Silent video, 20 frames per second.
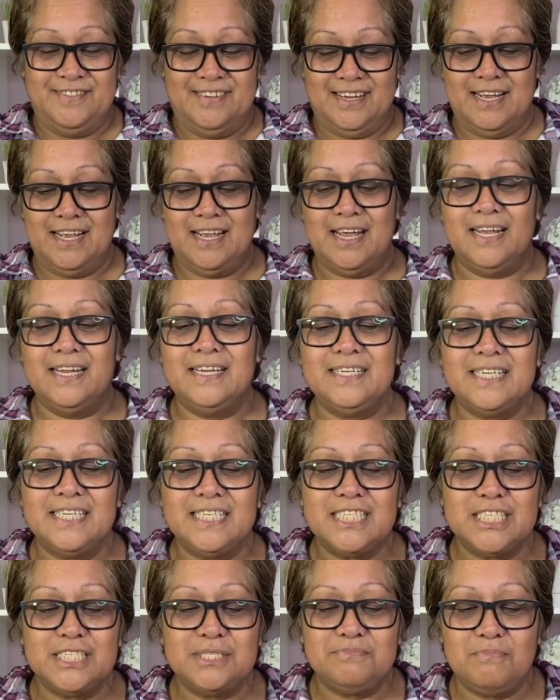And
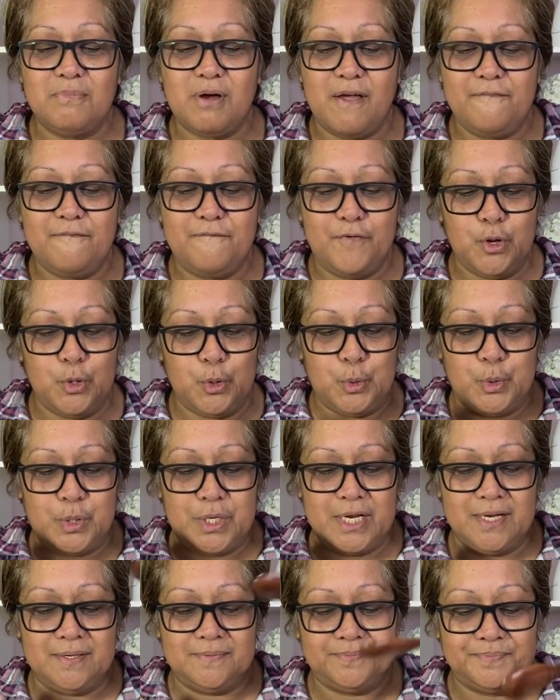this is my food.
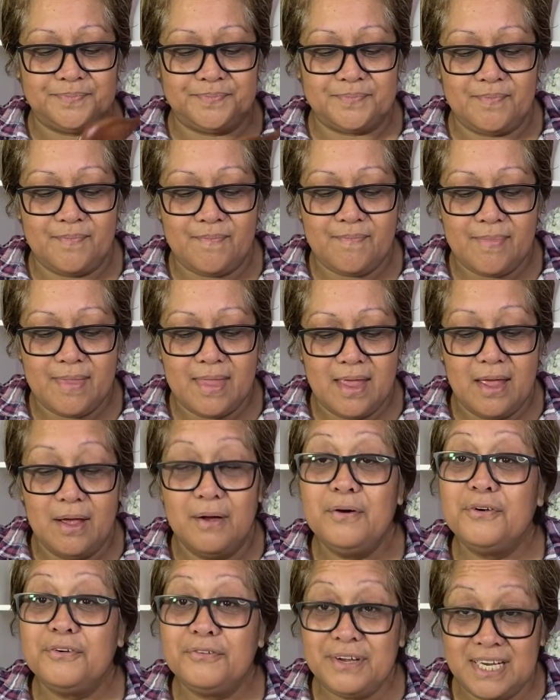
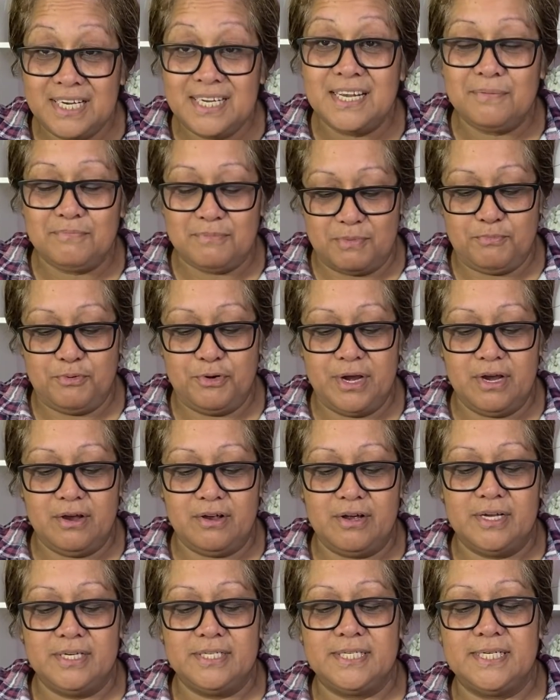Already done my prayer,
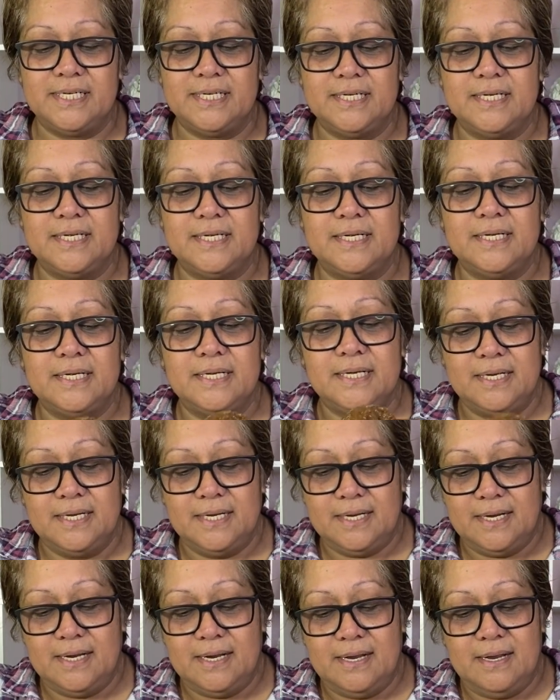guys.
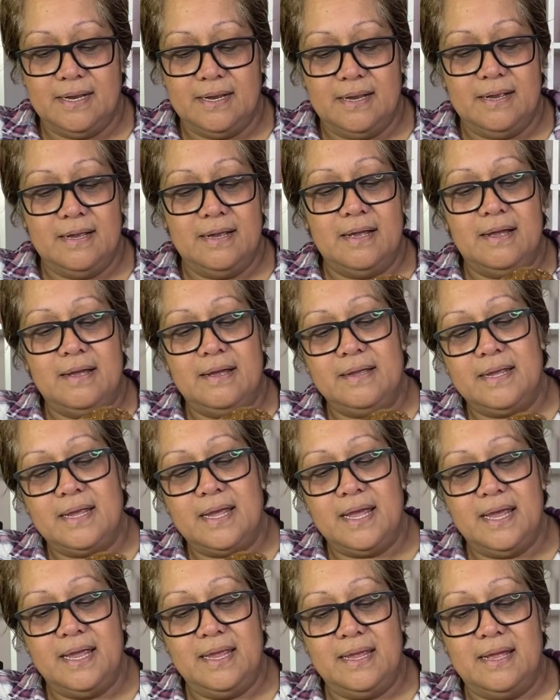
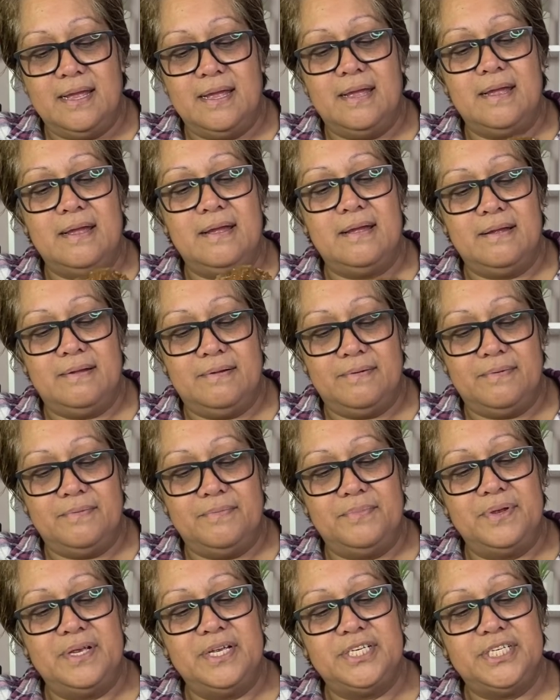Okay,
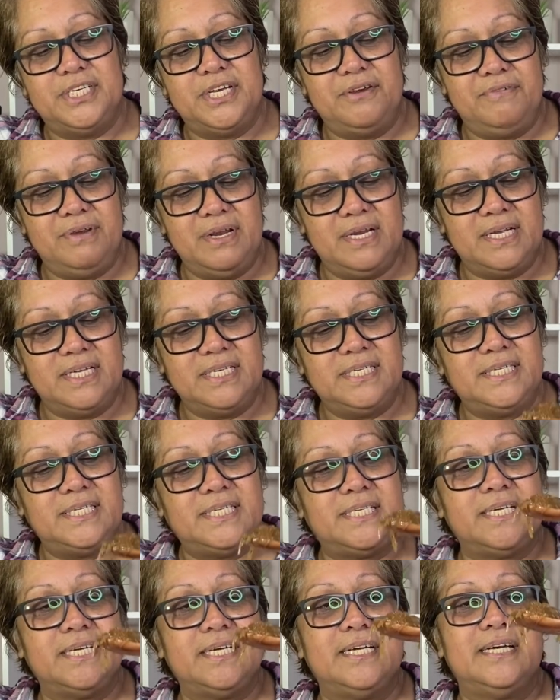we're sharing
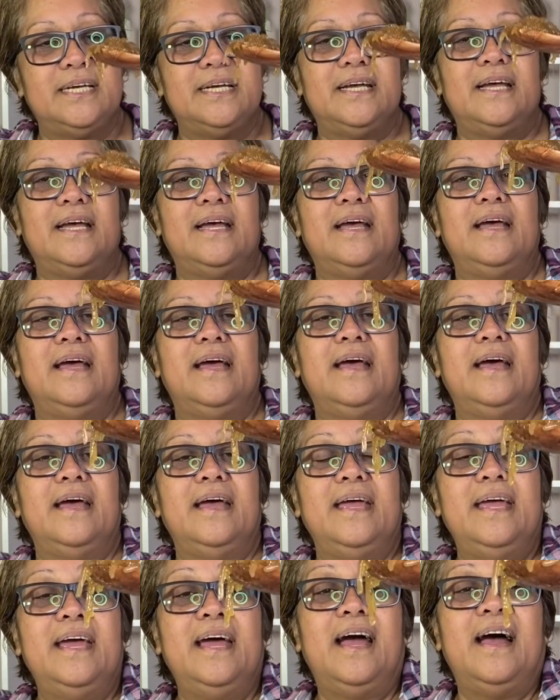this.
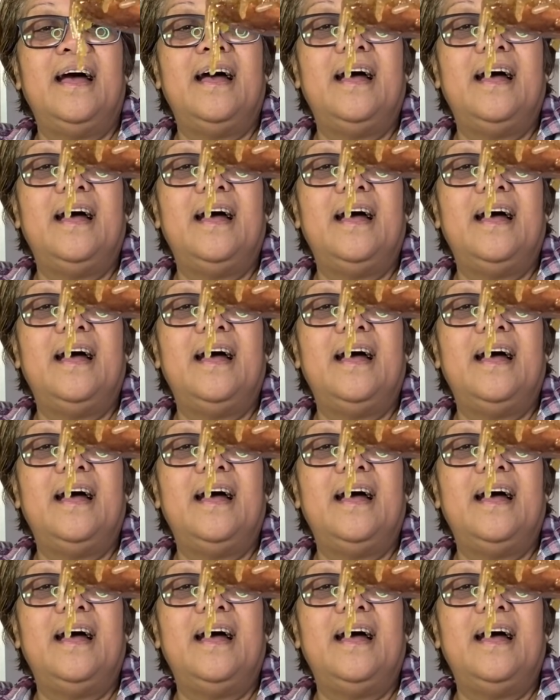Yeah.